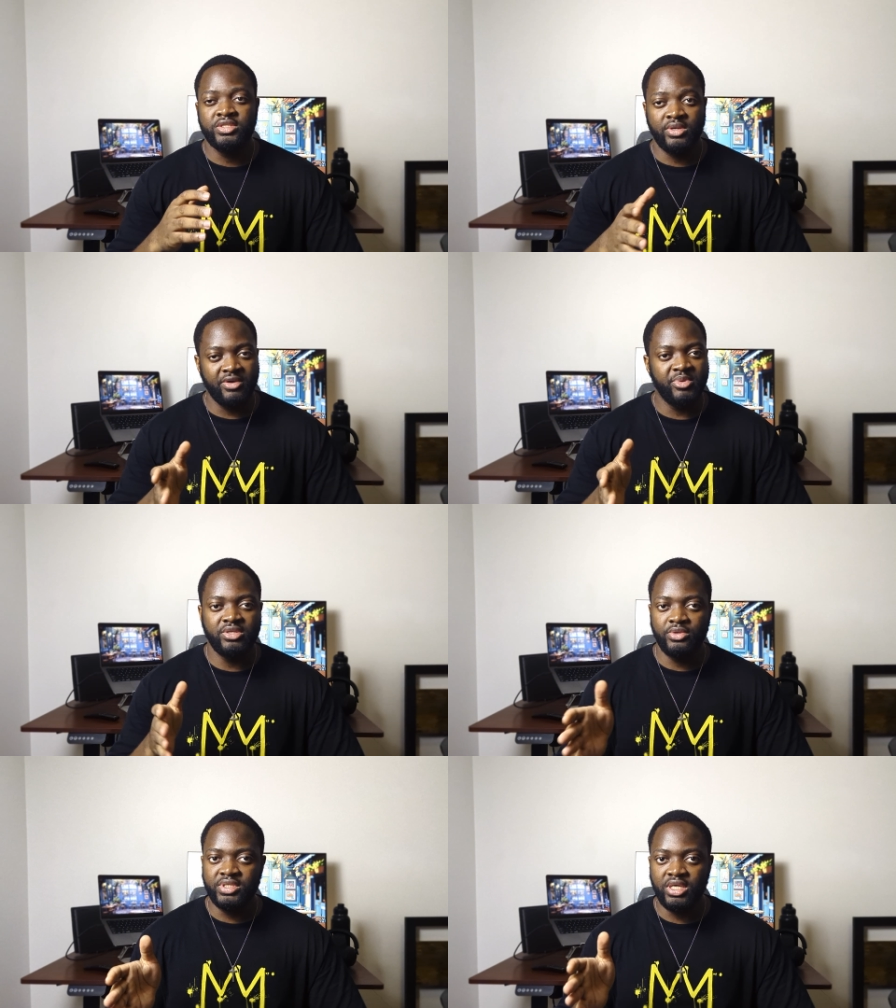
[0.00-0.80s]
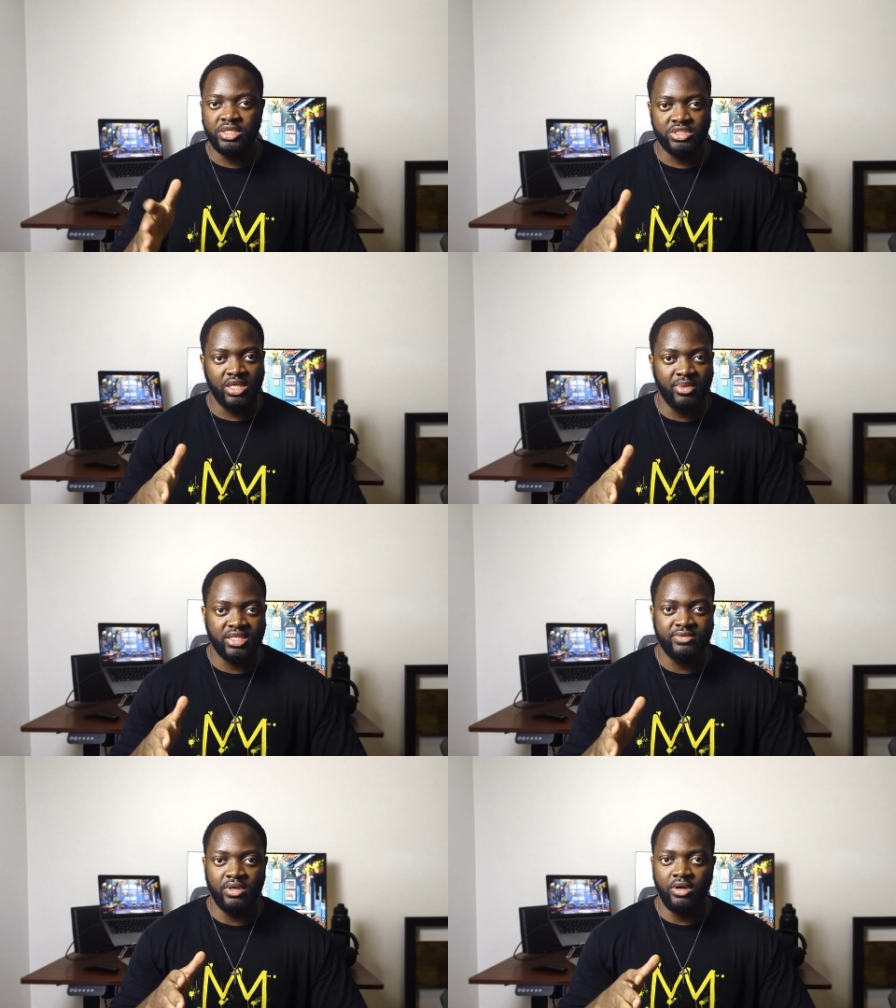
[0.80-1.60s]
So I've been using
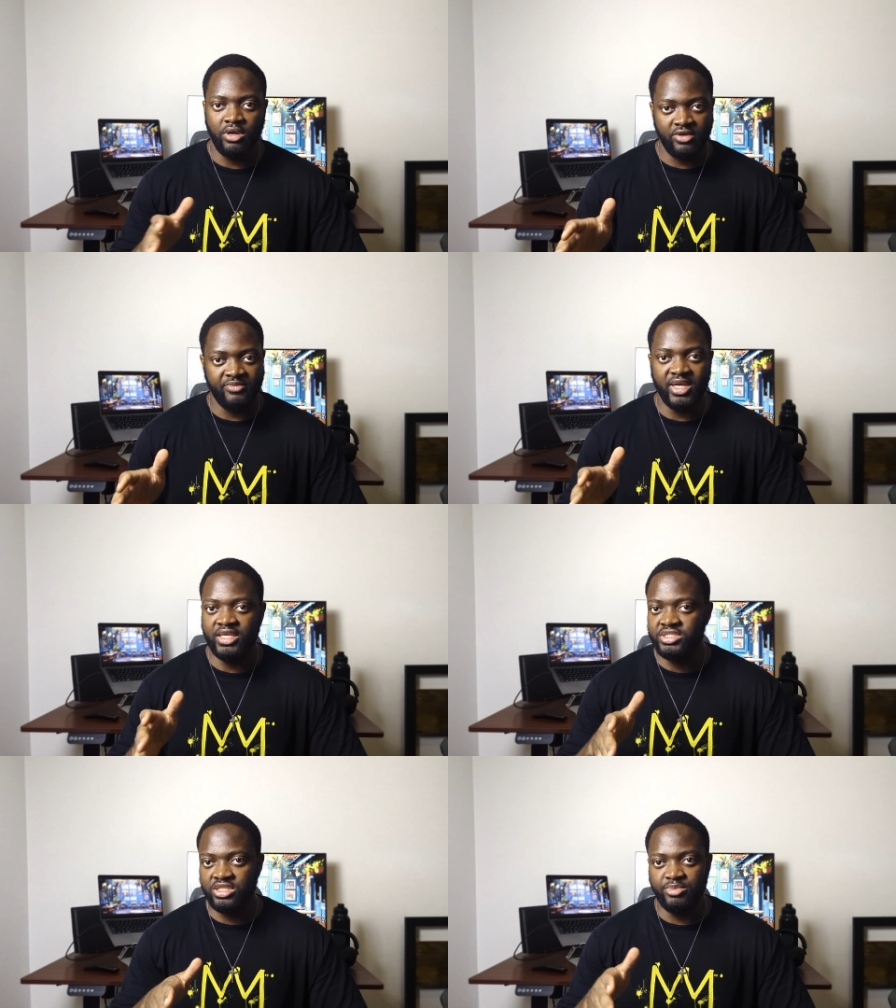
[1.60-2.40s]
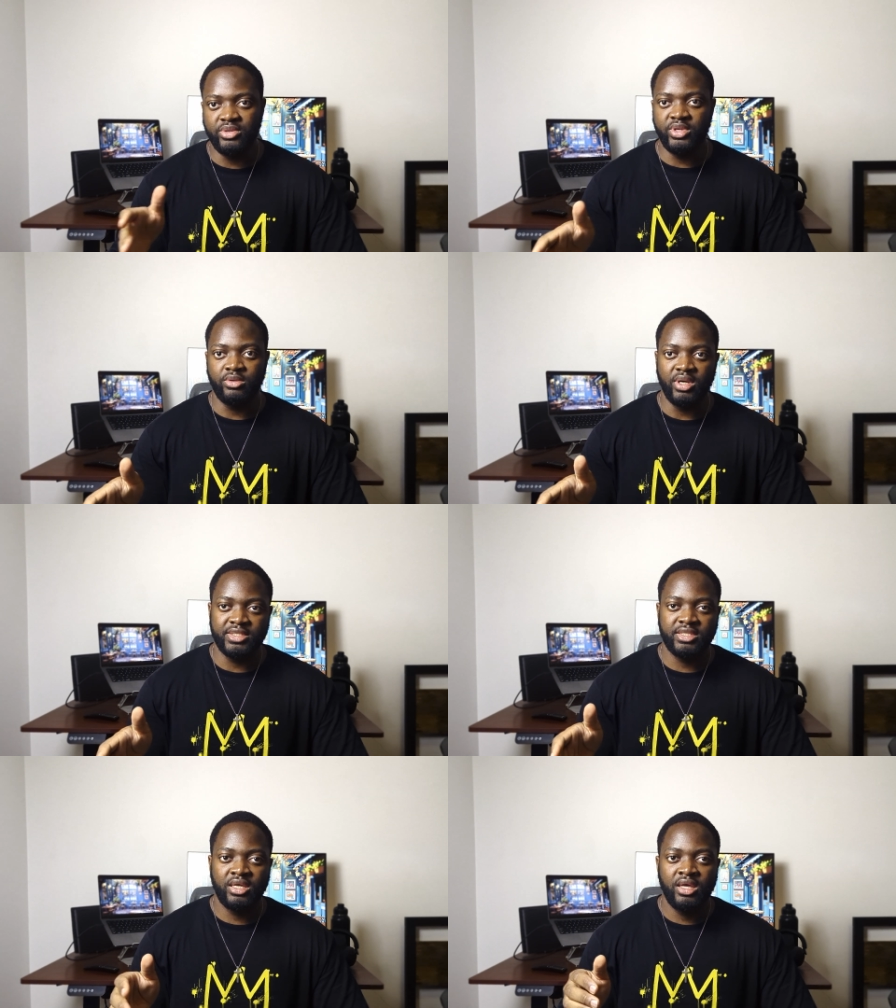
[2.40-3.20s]
HTMX for all of my HTTP
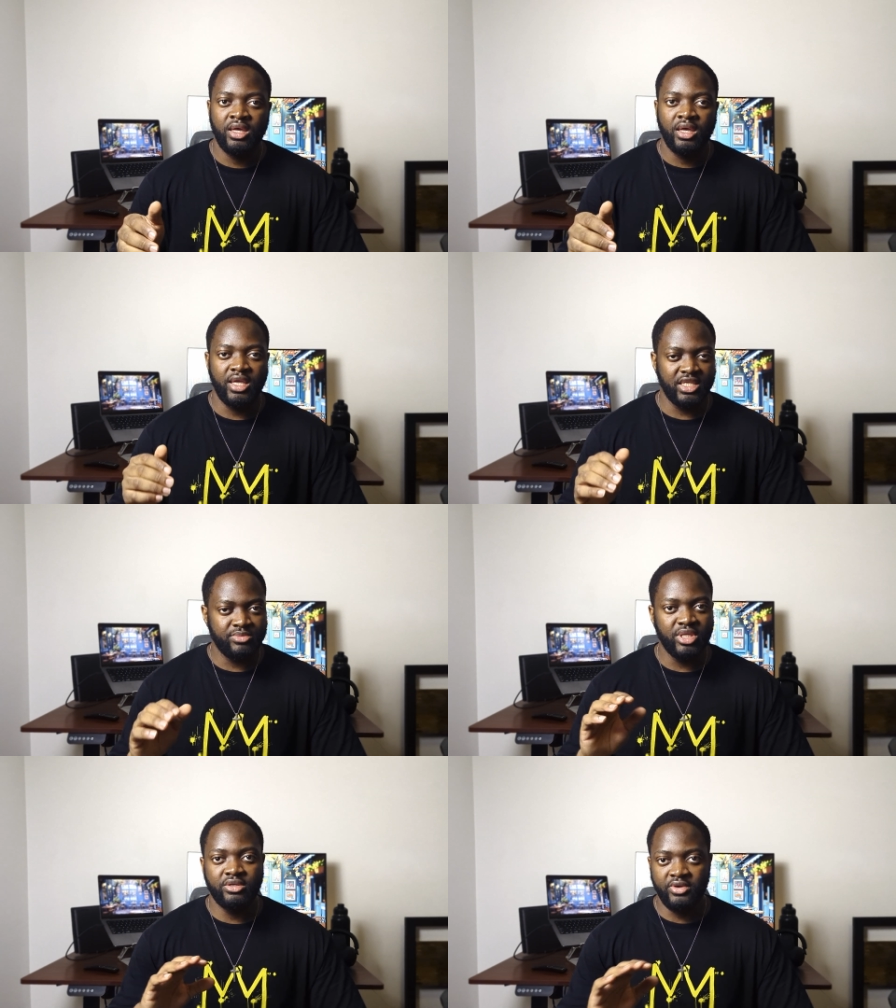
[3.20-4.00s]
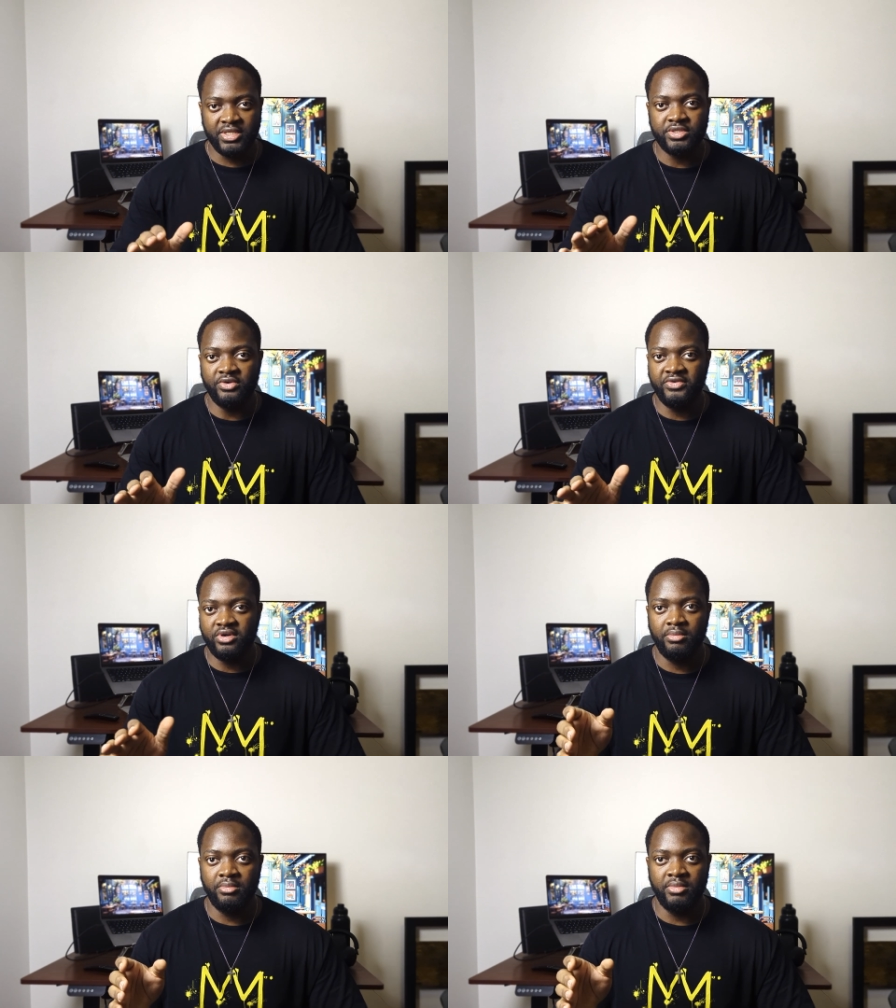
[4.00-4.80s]
requests, and it's been great so far. My